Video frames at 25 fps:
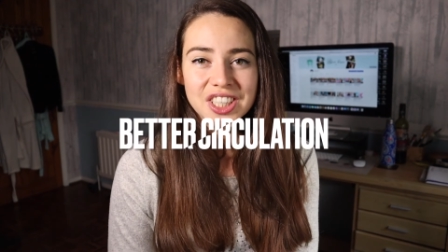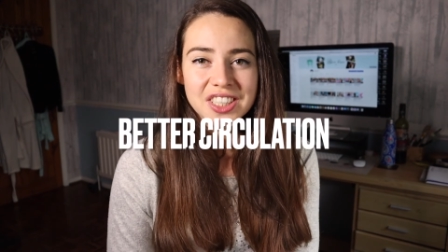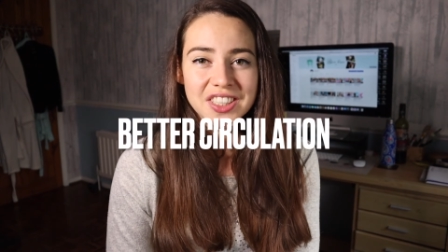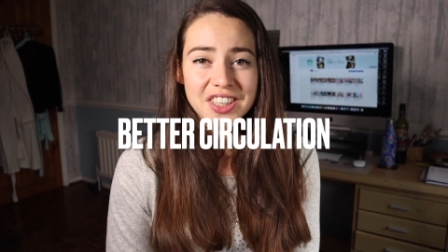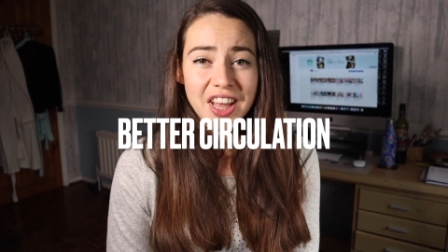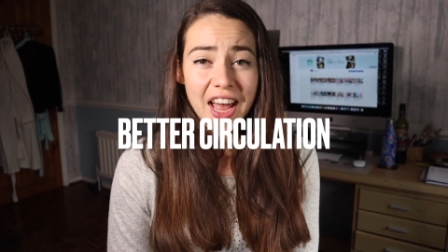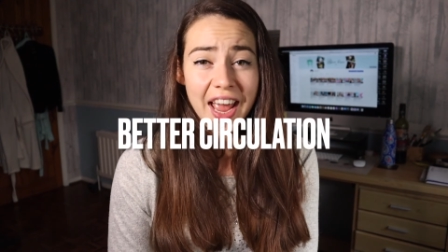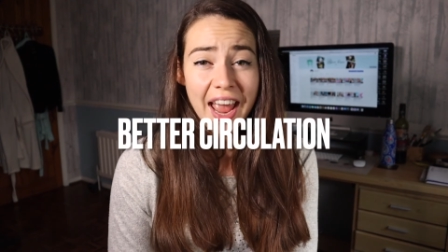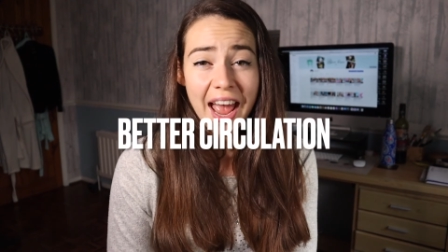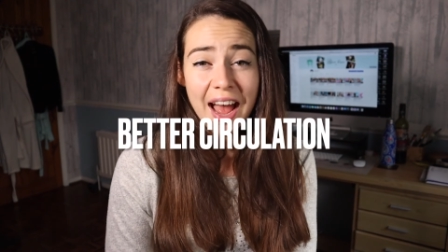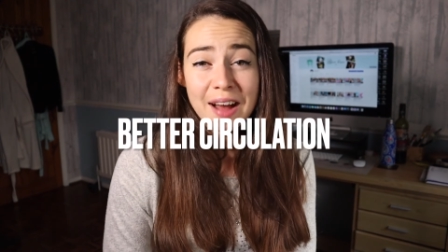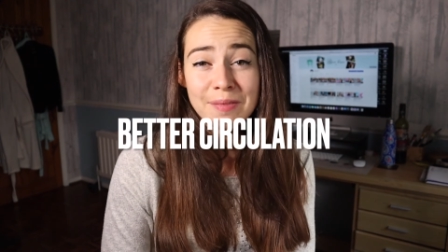is
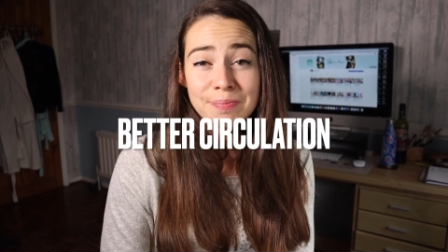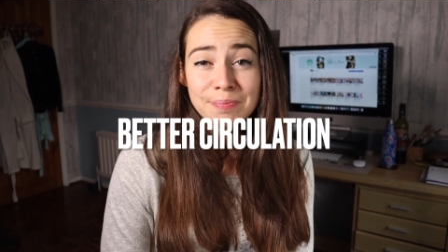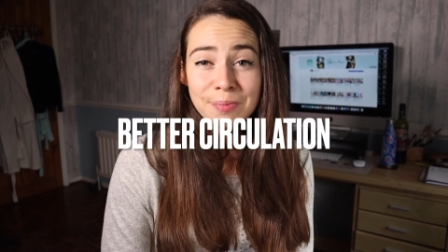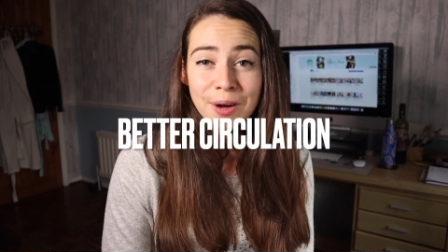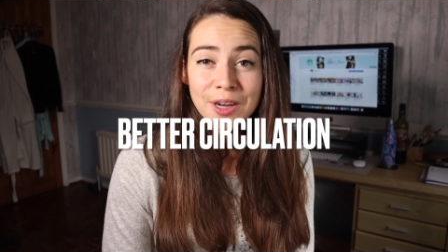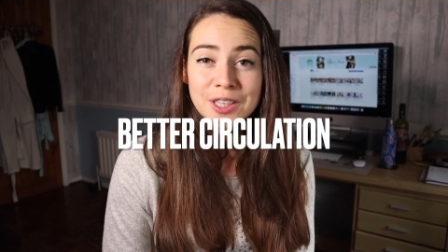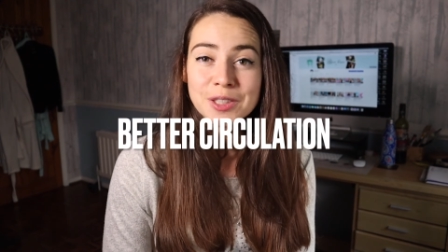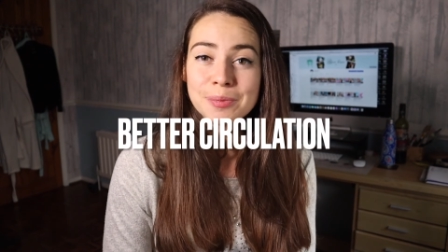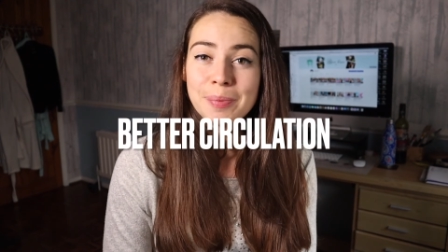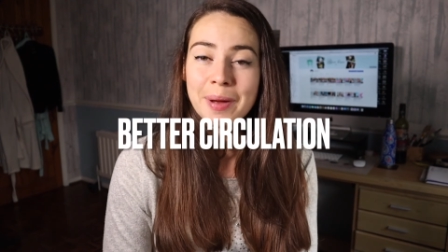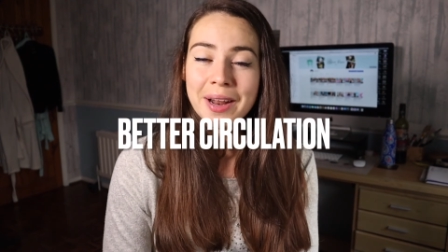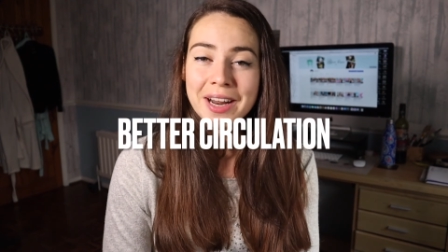that I have
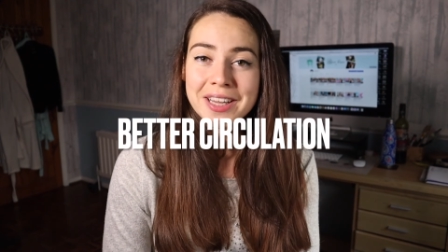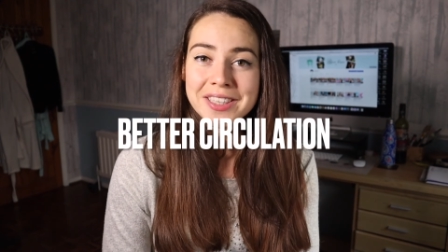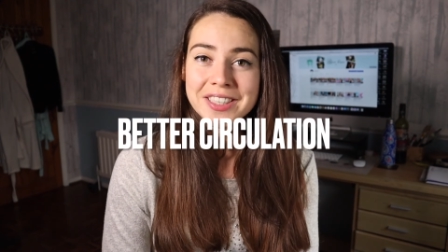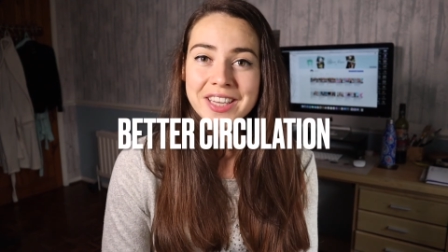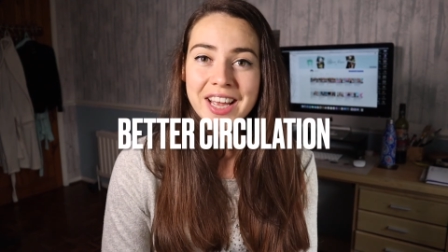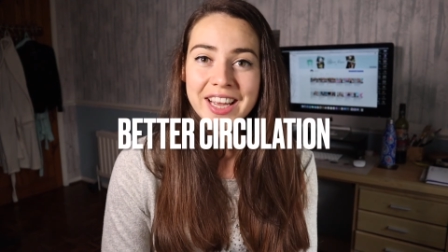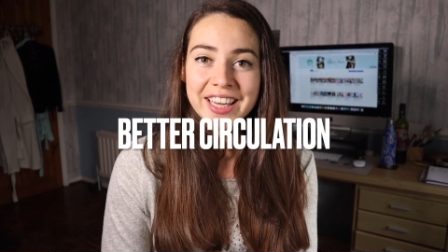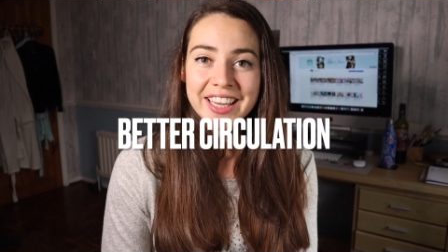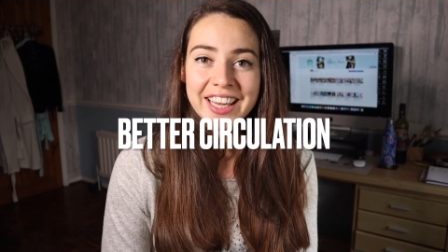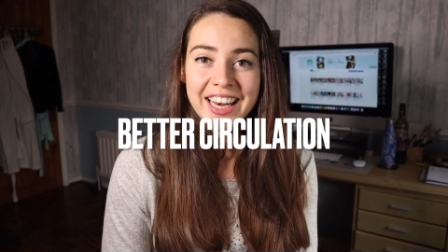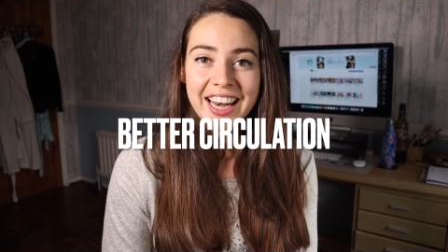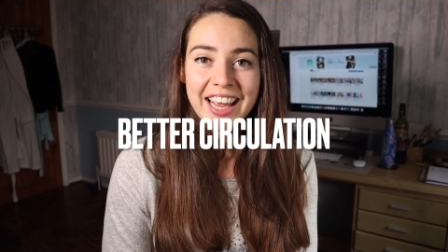much better
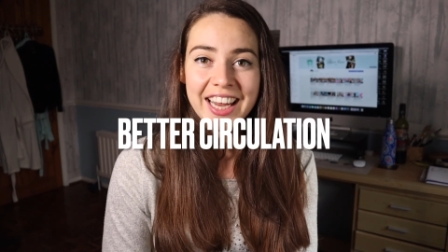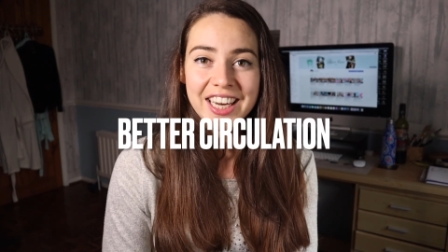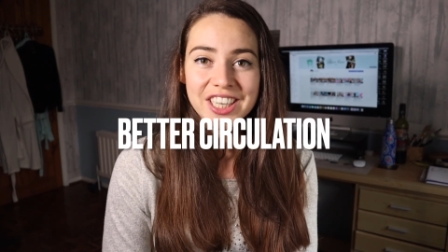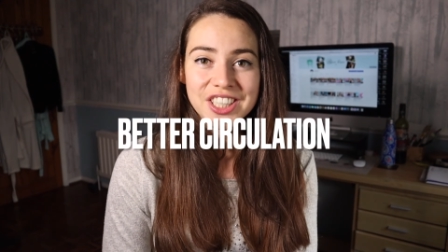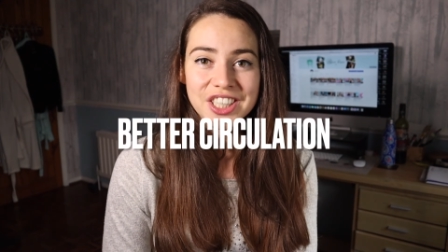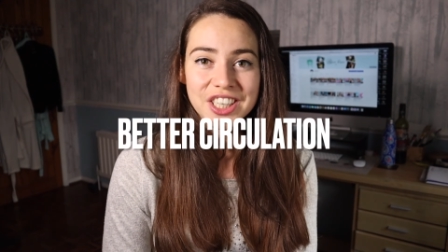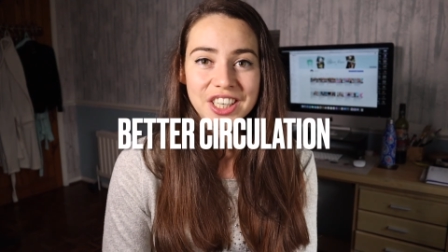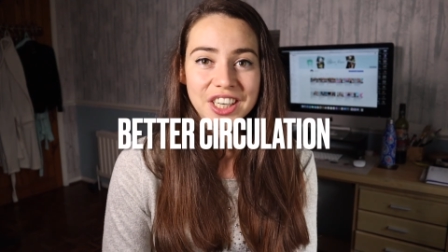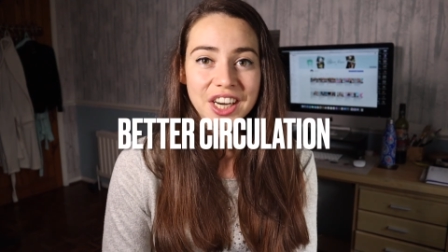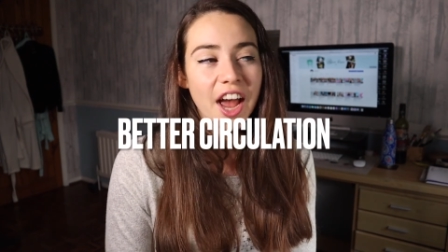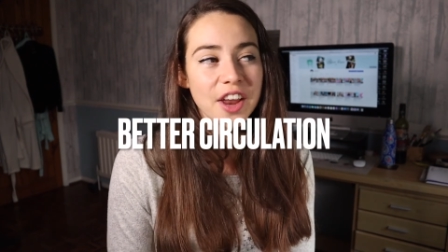circulation.